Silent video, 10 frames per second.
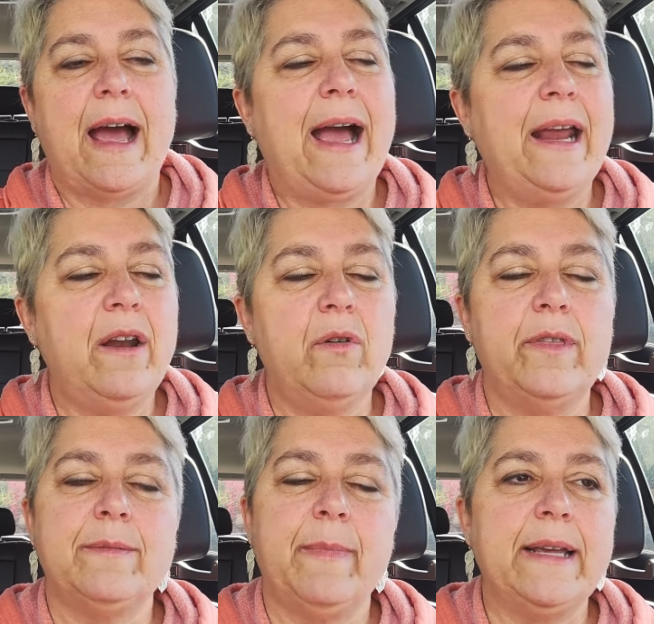I know
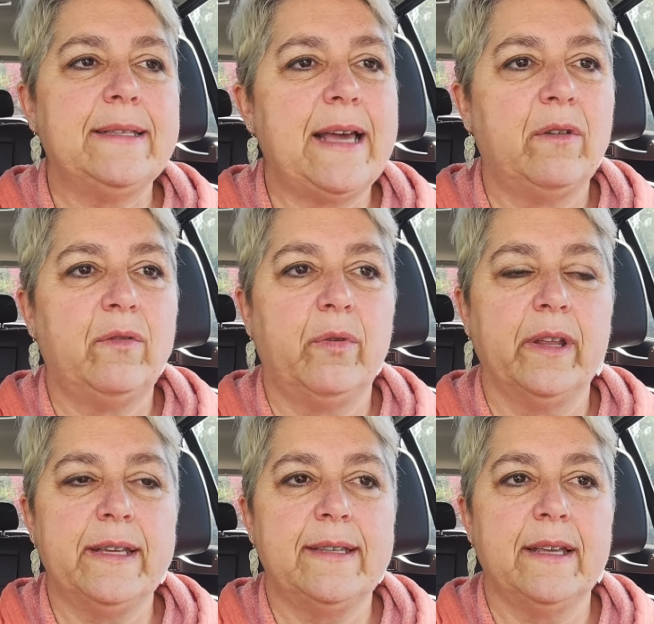this might sound
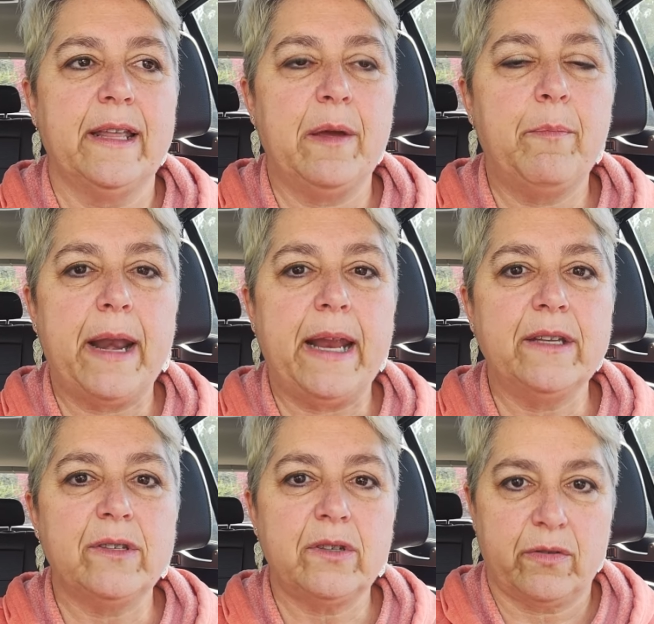really silly, but
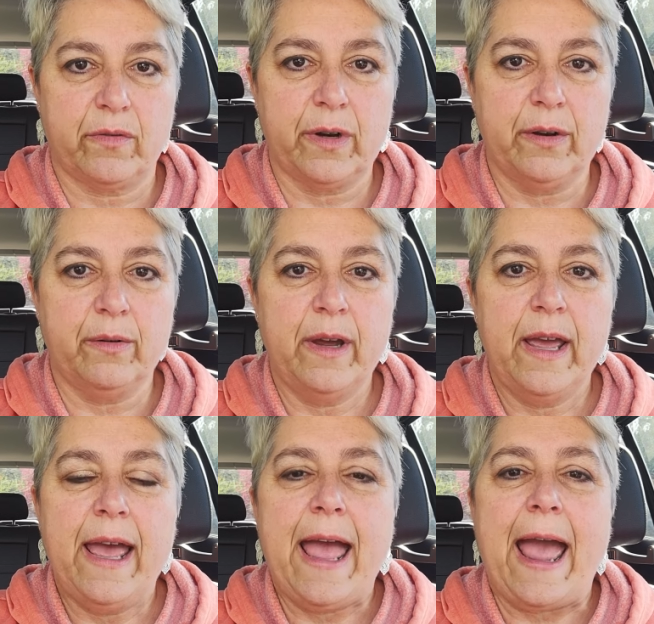it's true.
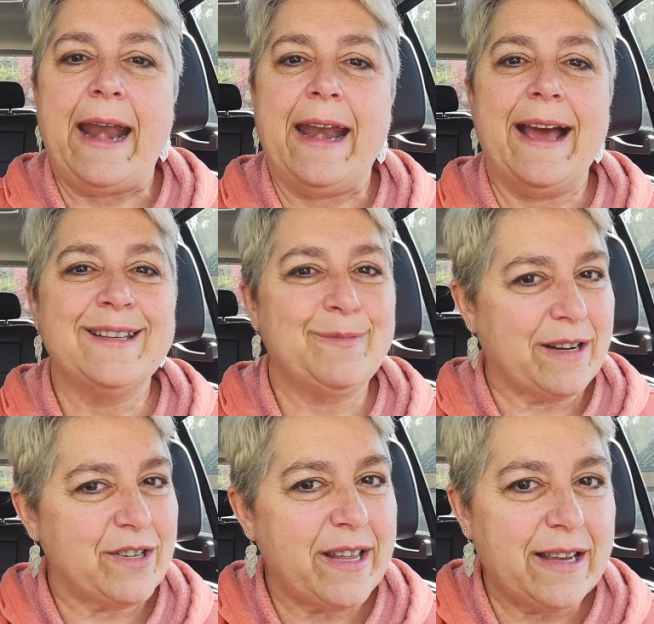And
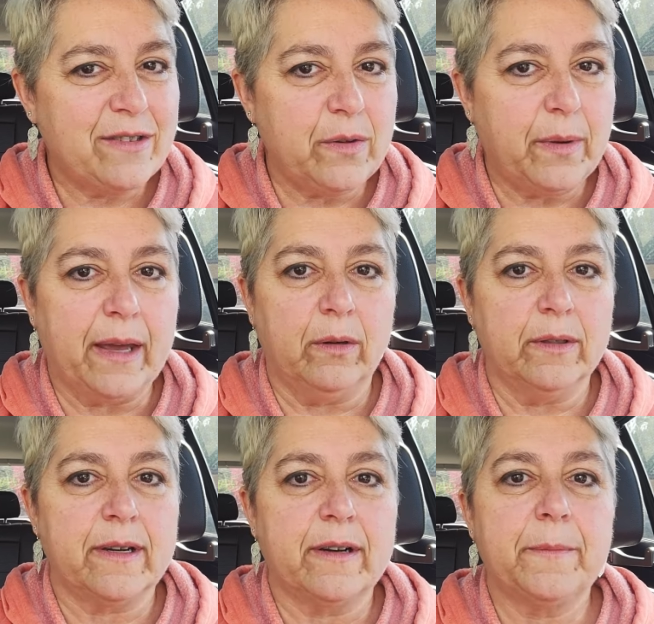especially as you get
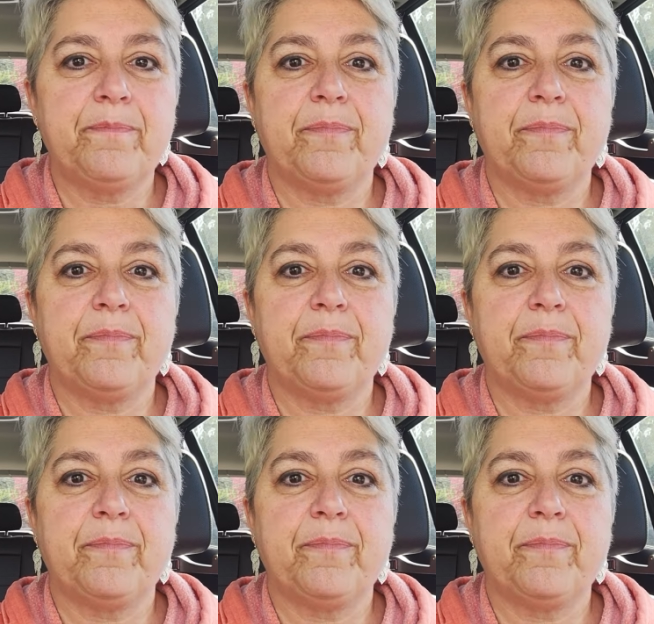older